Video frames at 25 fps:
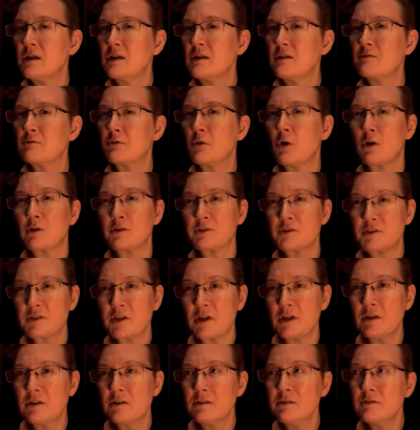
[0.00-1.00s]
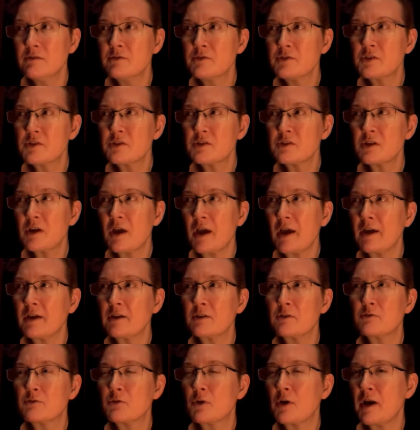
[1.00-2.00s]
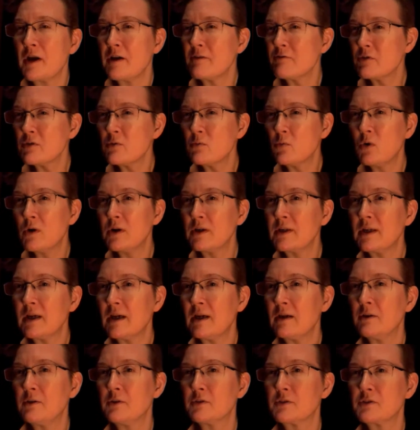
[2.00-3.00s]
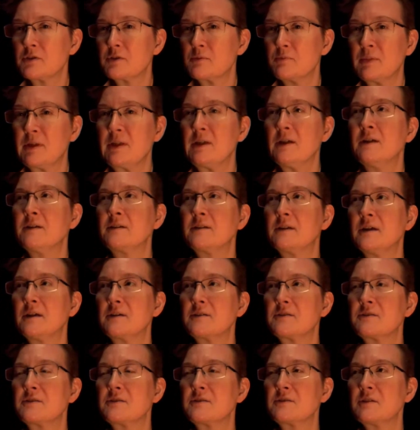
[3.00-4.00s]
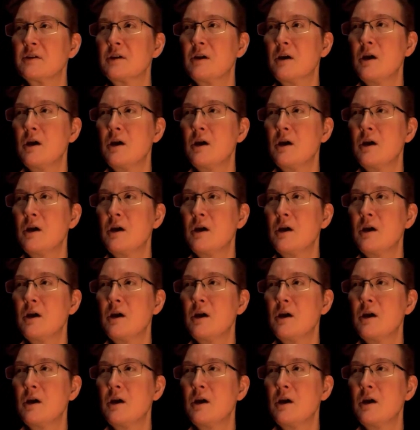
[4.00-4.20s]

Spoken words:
for ourselves and for everyone else beyond us,